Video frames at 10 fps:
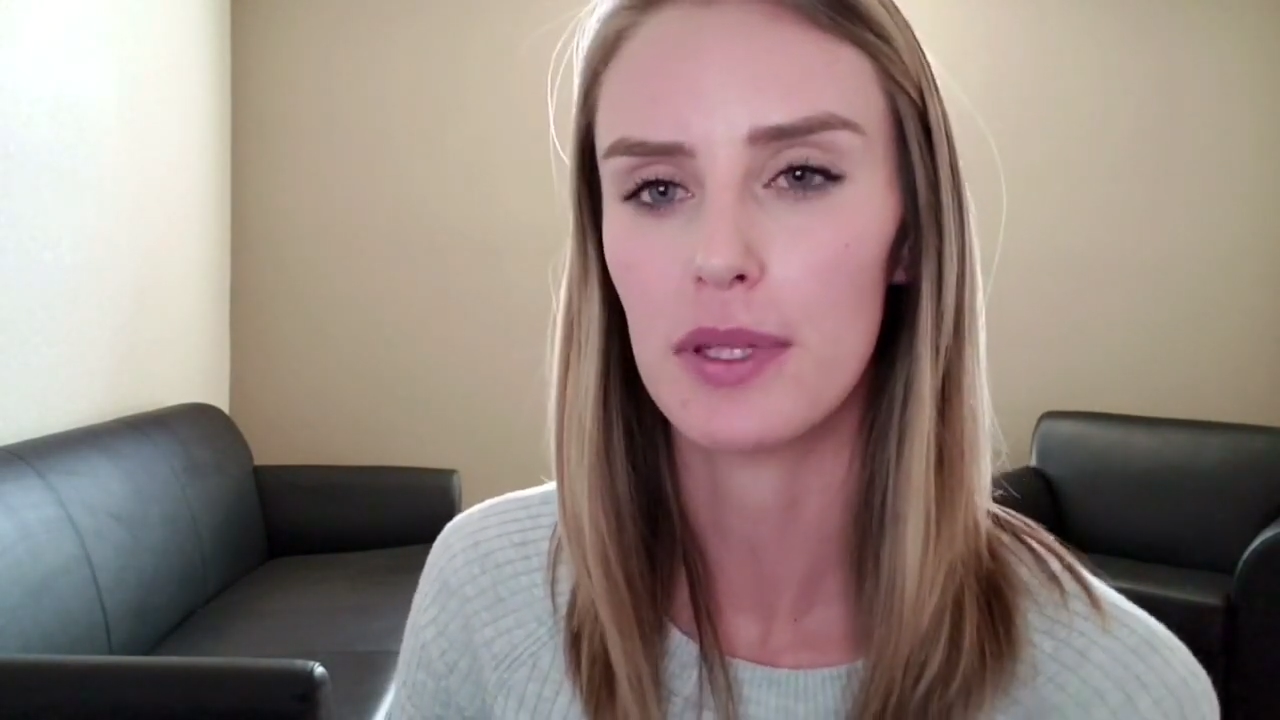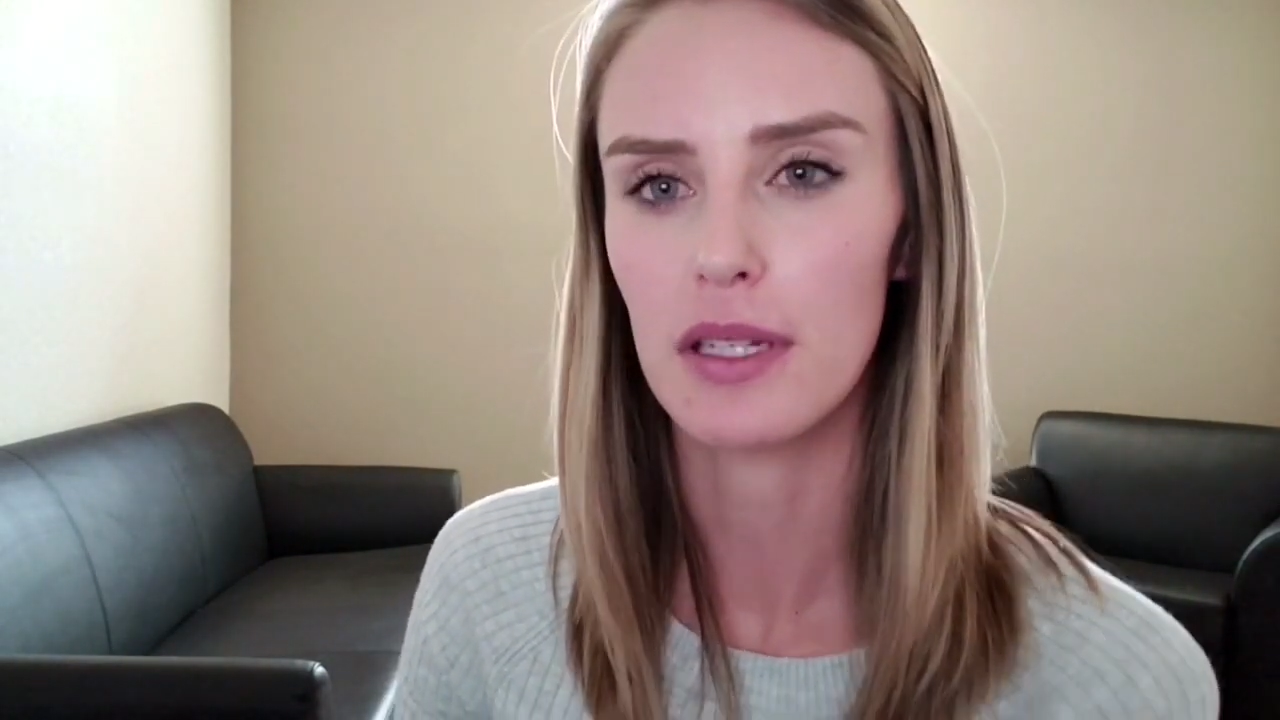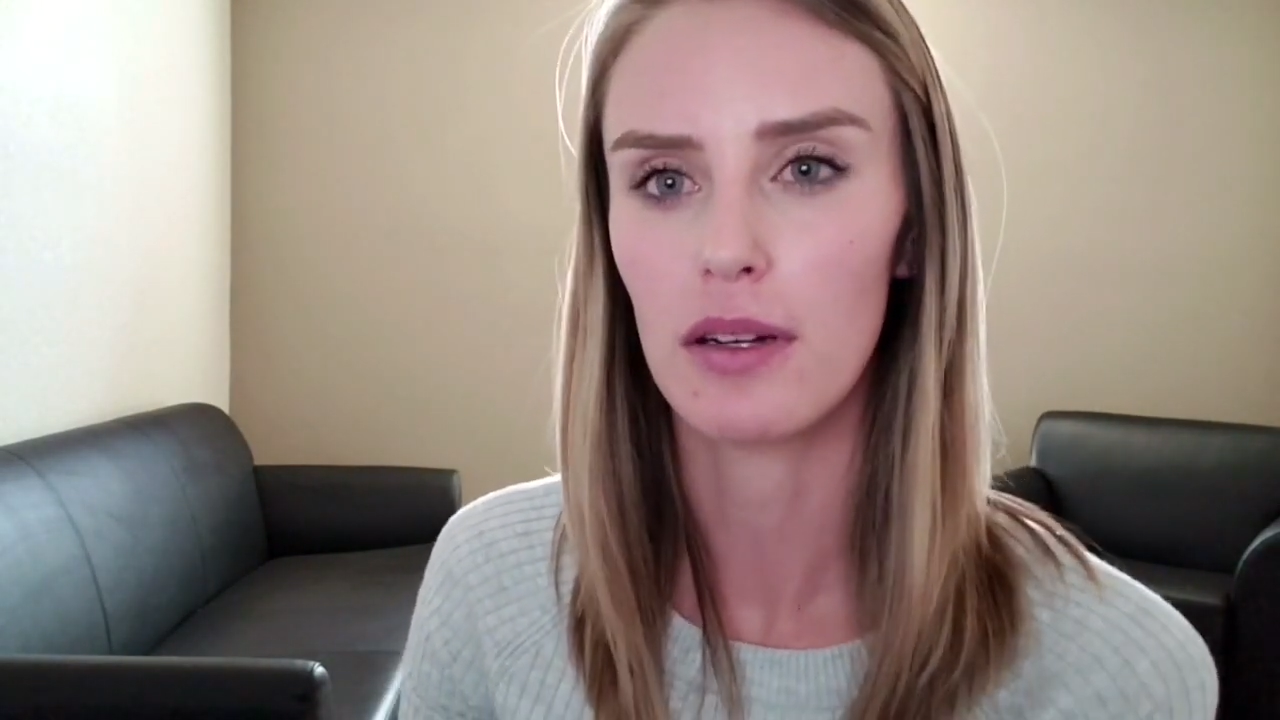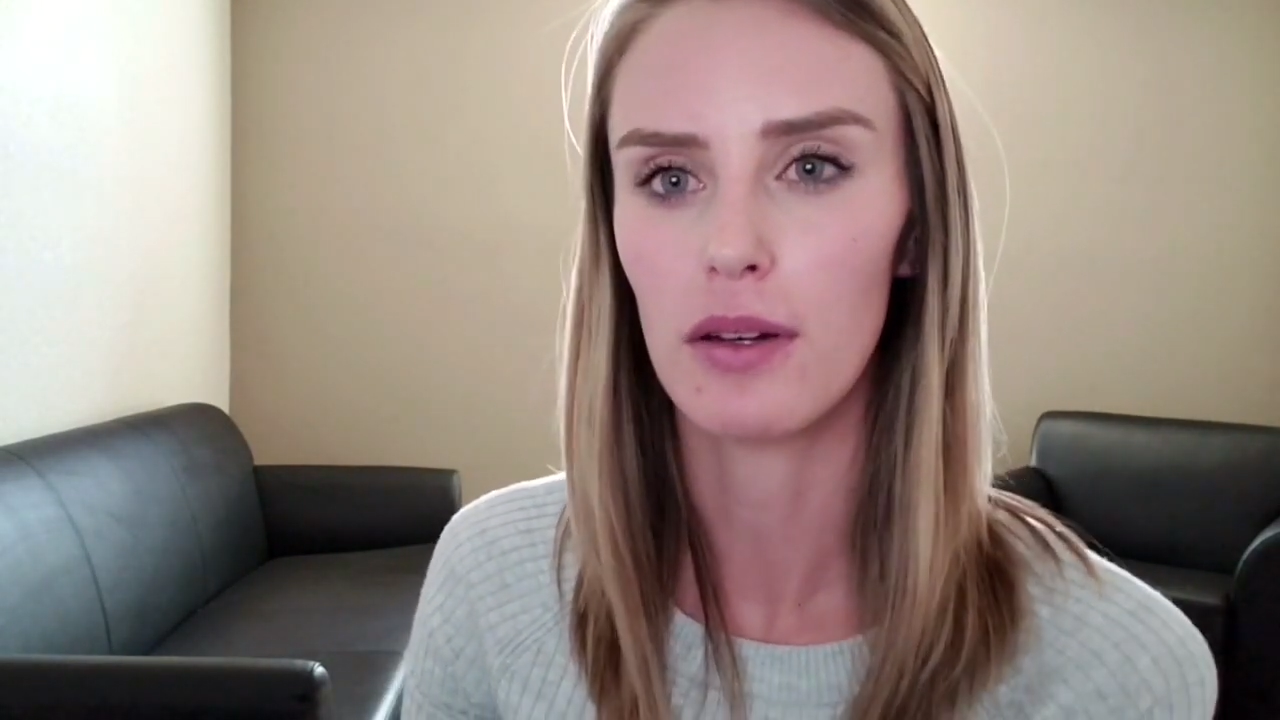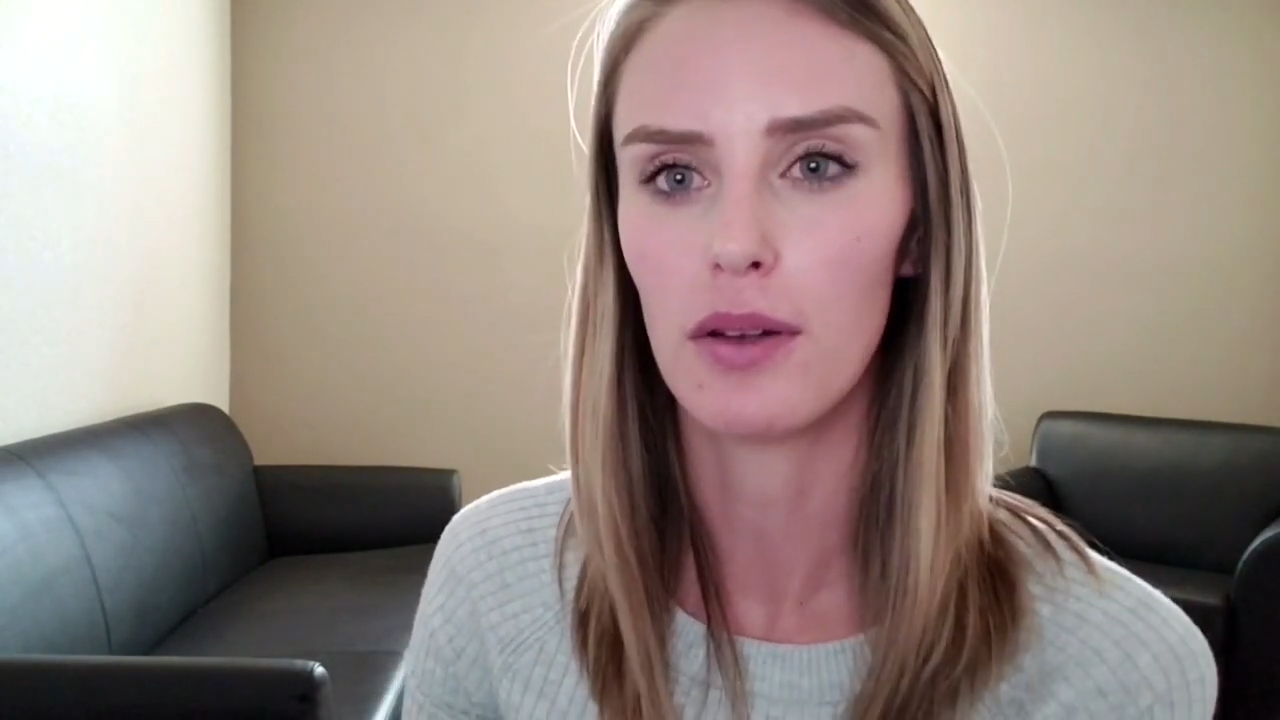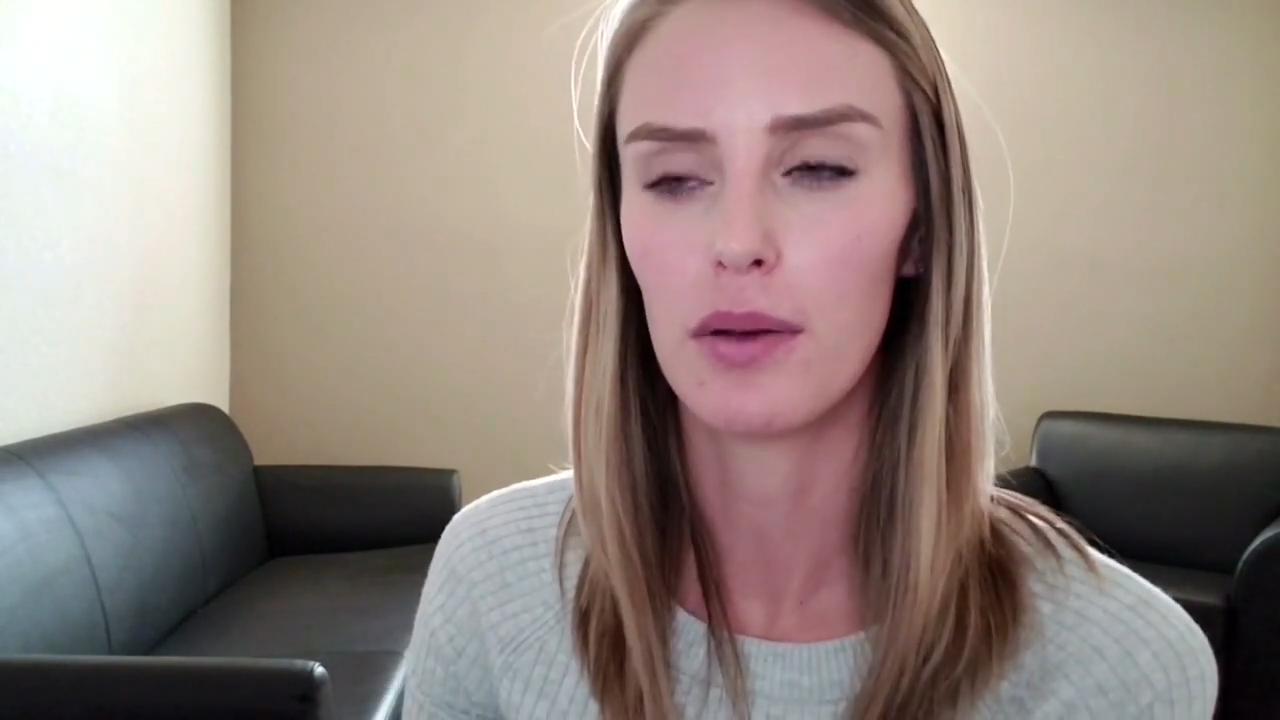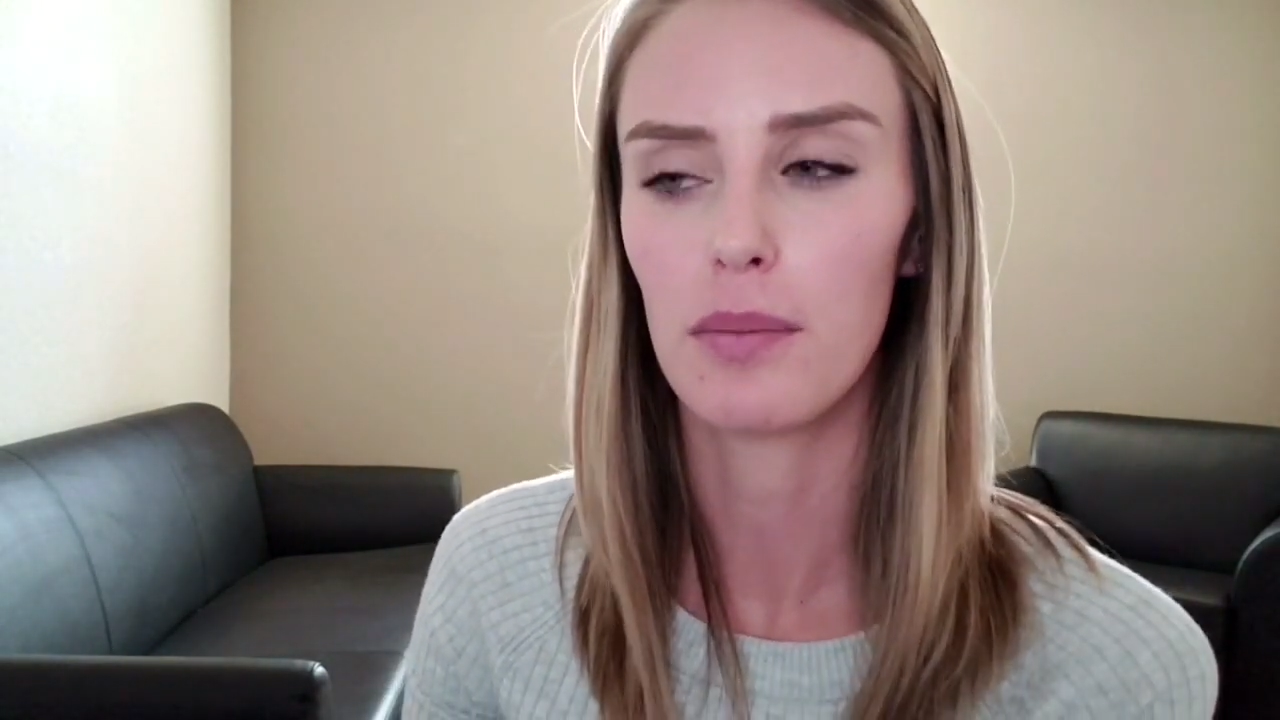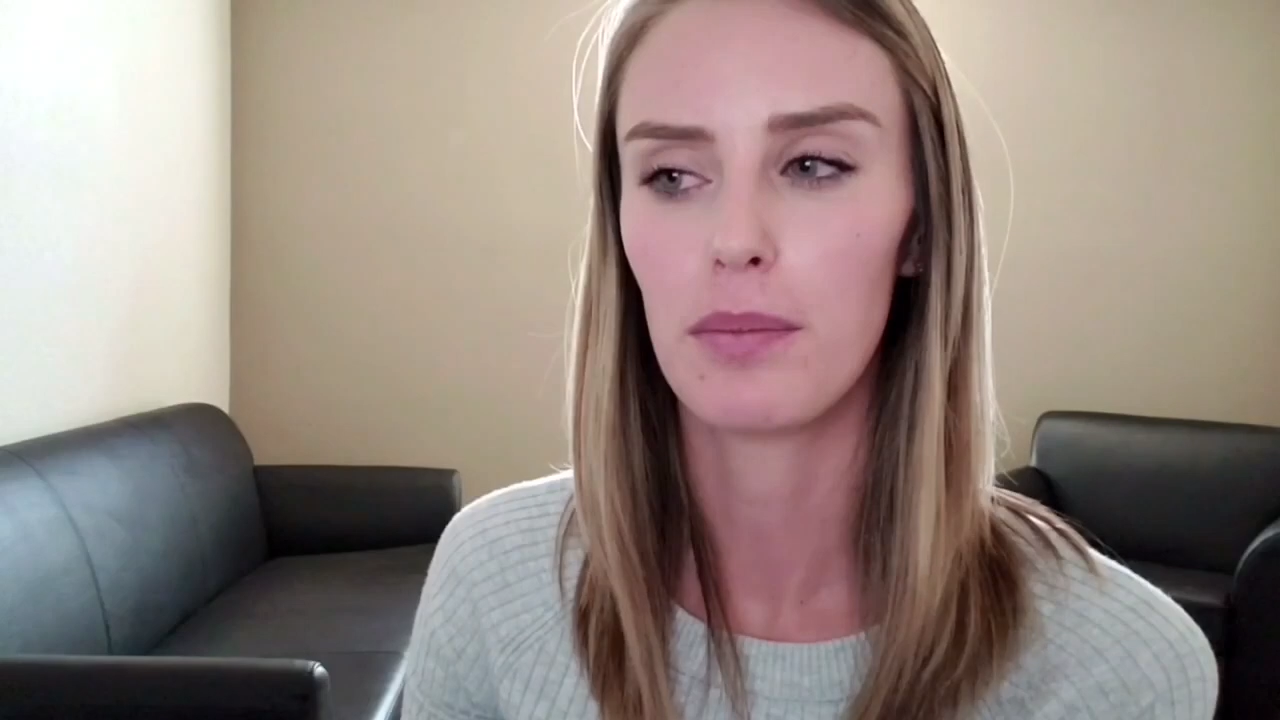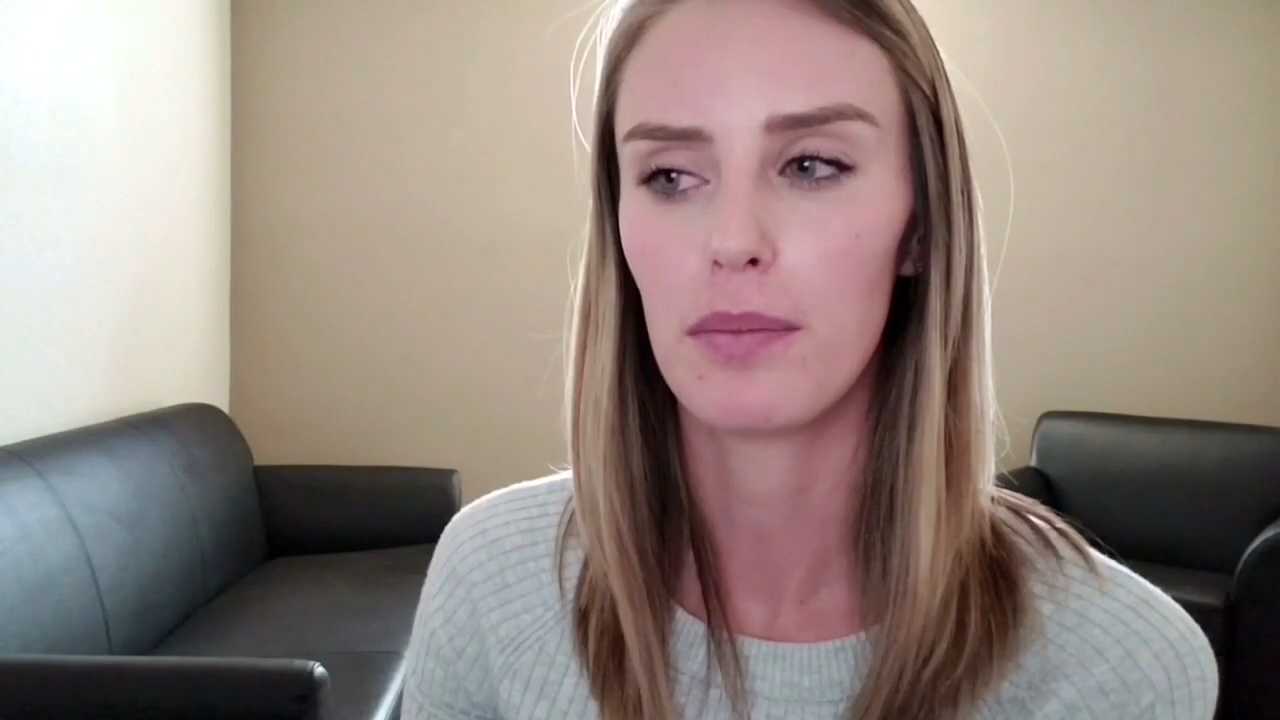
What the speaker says: what's called